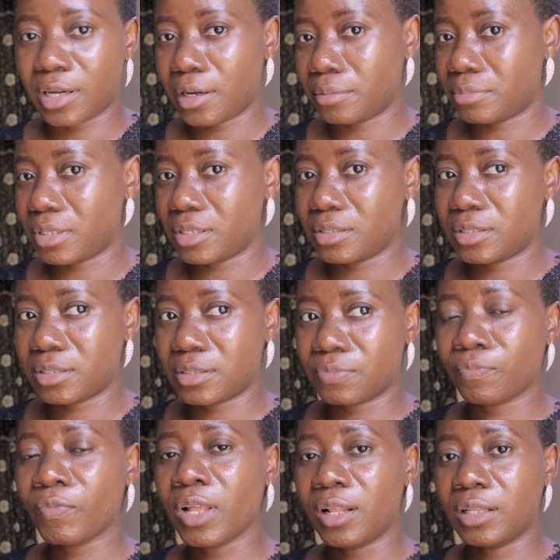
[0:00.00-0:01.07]
I am this
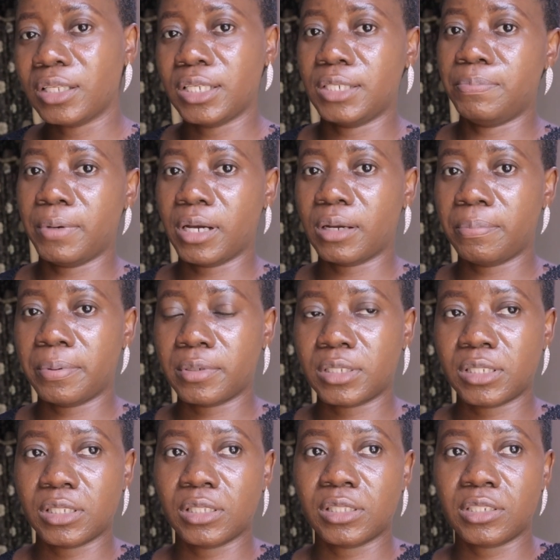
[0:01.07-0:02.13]
laid back
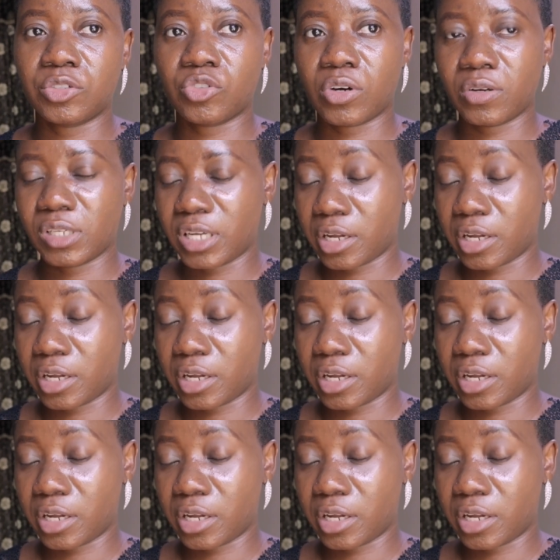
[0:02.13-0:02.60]
person, literally.